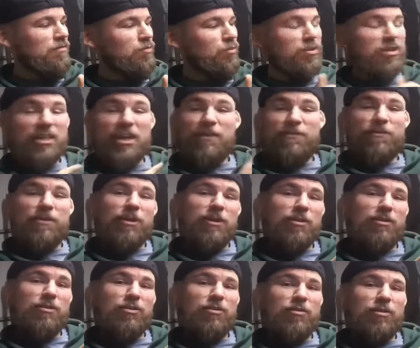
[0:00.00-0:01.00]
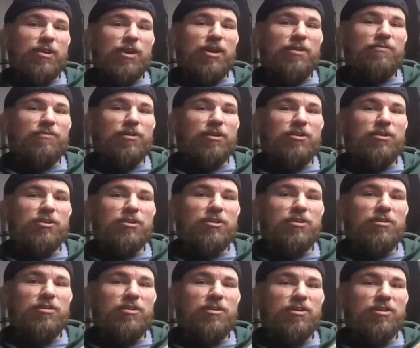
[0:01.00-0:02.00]
We're definitely going to do a calf
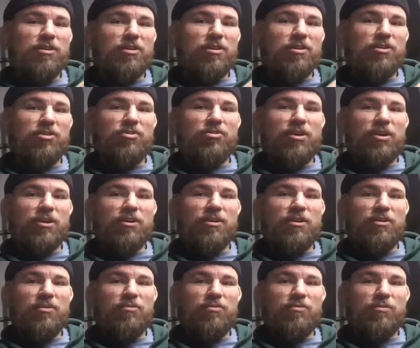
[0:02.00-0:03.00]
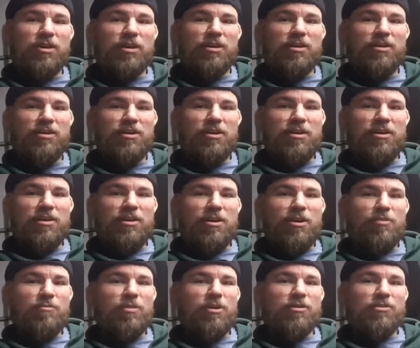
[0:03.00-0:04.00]
racer, going to drag an old
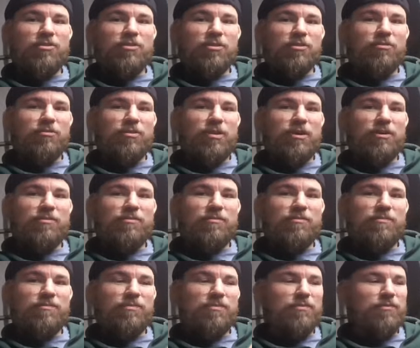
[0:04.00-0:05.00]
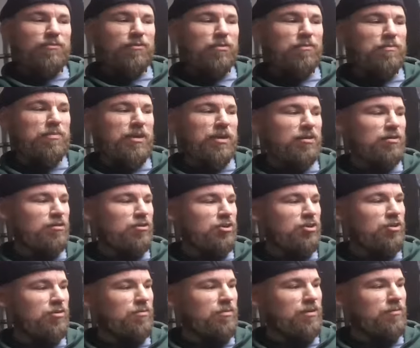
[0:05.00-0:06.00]
motorcycle out from the back of the
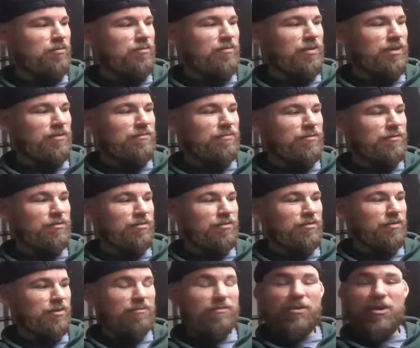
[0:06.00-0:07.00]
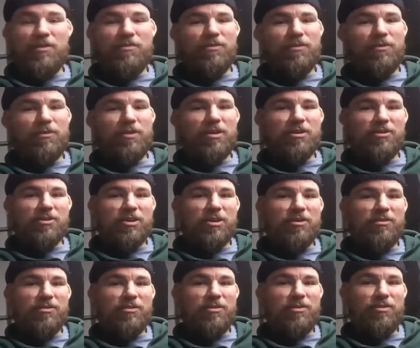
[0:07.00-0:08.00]
shop that we've had for a fair few years
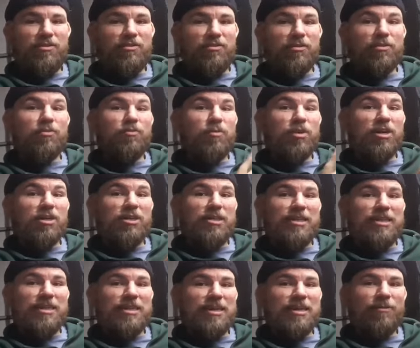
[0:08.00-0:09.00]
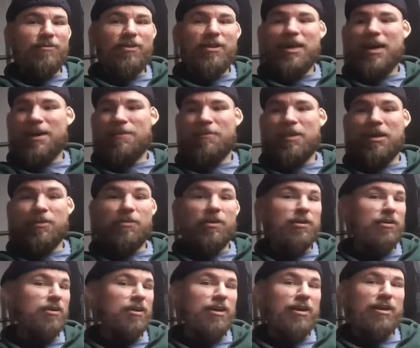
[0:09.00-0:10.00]
now. You'll wait till you do that one, and maybe
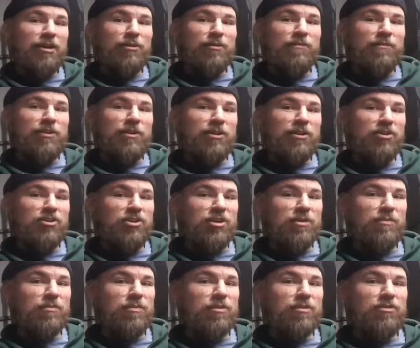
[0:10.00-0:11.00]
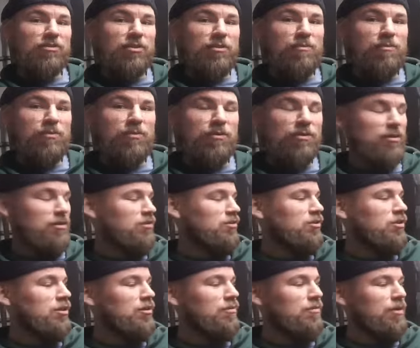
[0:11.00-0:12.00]
a little vintage number at some point.
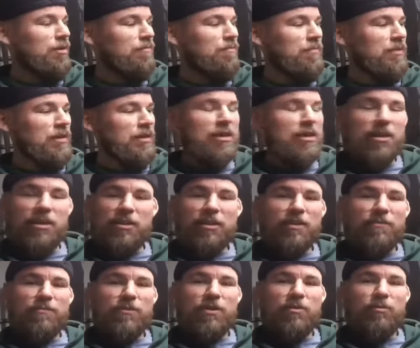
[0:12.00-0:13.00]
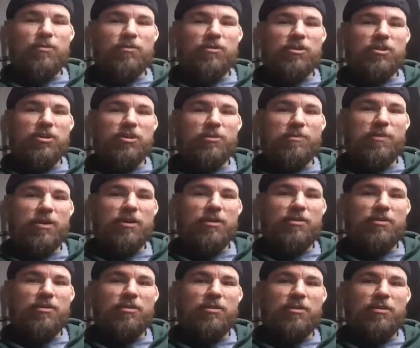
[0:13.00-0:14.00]
So definitely watch this
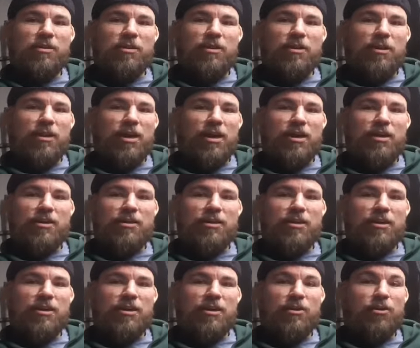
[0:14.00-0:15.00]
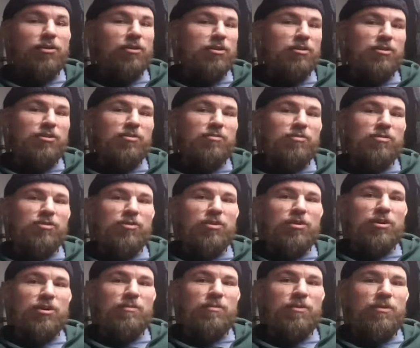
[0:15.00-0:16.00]
space and like and
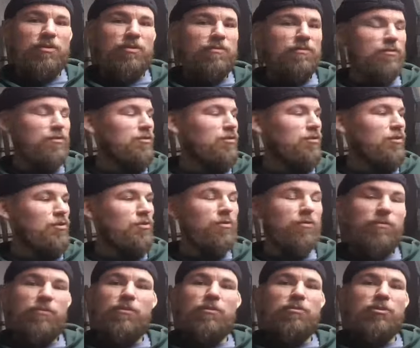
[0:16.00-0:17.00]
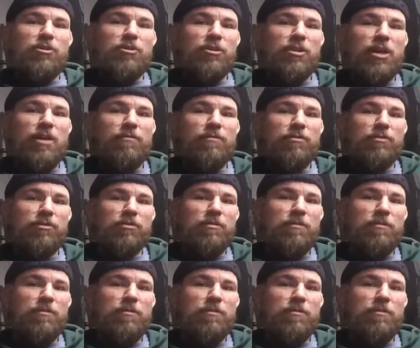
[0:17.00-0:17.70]
subscribe for all future endeavours.